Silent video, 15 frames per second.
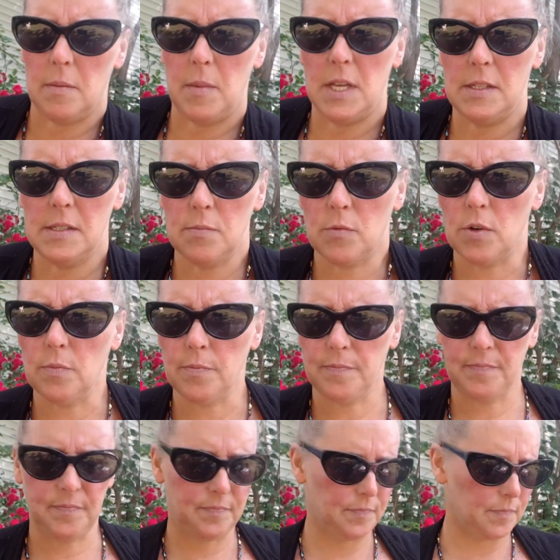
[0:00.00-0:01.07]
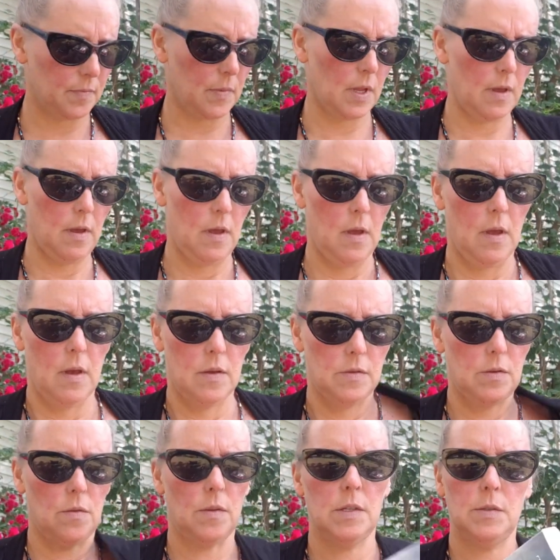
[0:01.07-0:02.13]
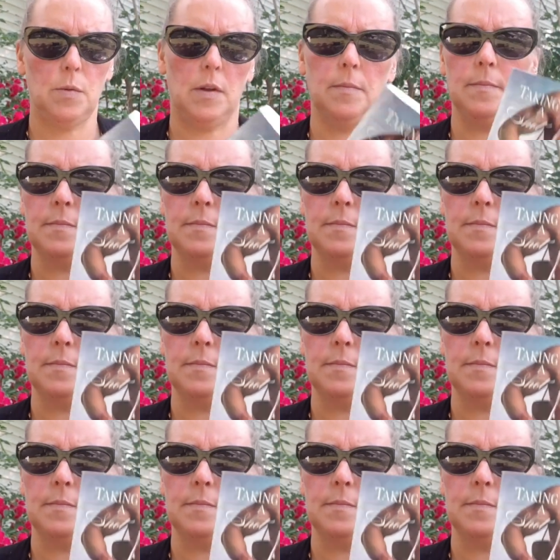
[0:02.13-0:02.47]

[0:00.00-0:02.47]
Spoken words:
I made some room. So this one.